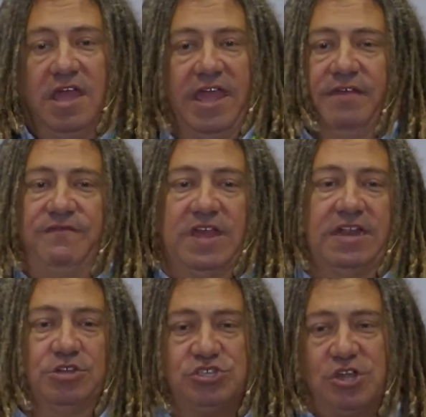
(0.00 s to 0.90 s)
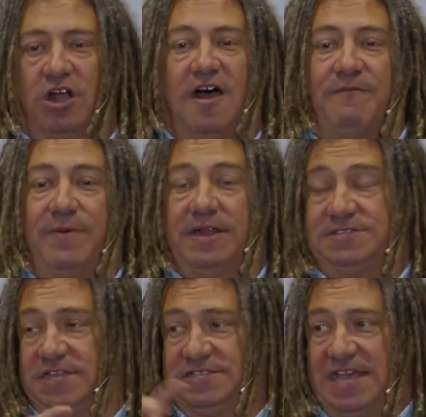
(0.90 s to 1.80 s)
And you start off by,
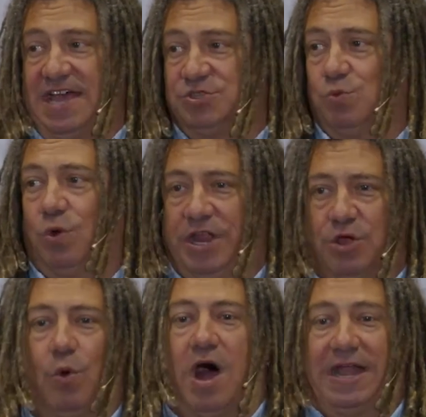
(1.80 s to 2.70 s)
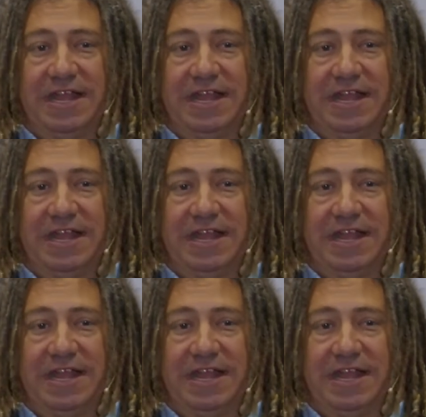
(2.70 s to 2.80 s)
it says, what do you want?